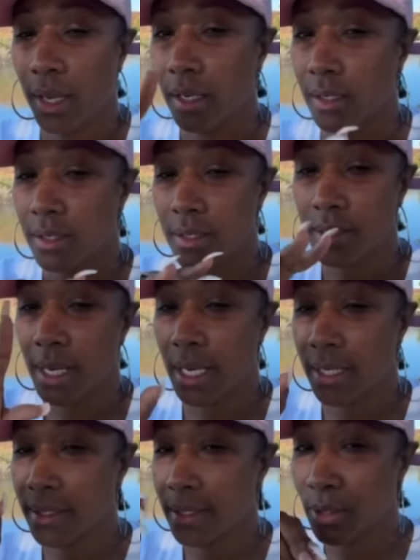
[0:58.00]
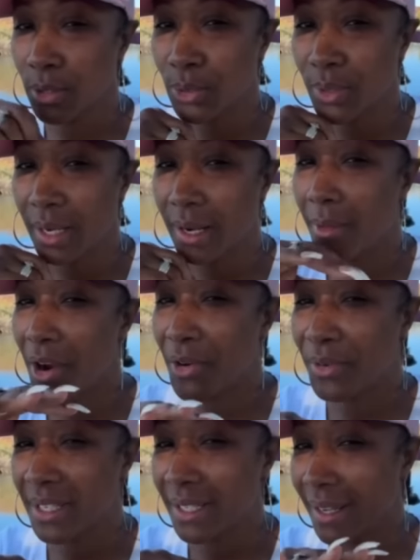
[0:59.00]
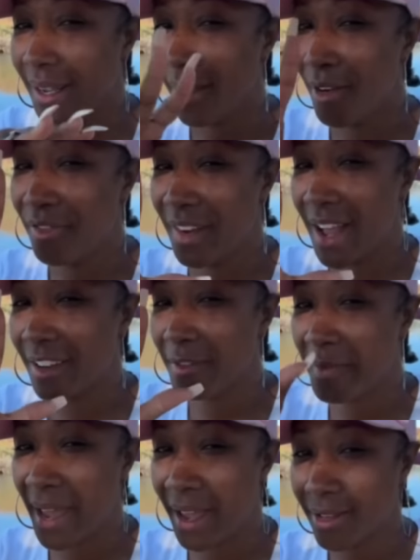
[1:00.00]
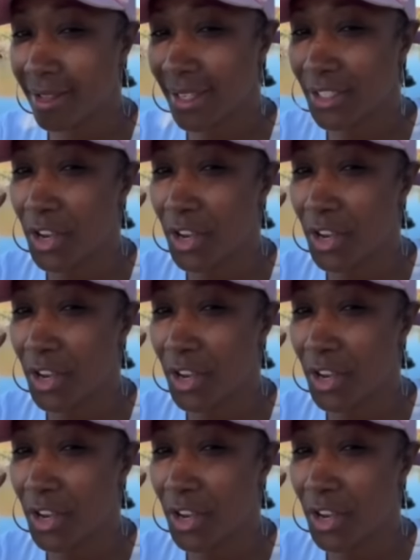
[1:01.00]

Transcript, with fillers: Okay, this is day two, and I'm already down five pounds.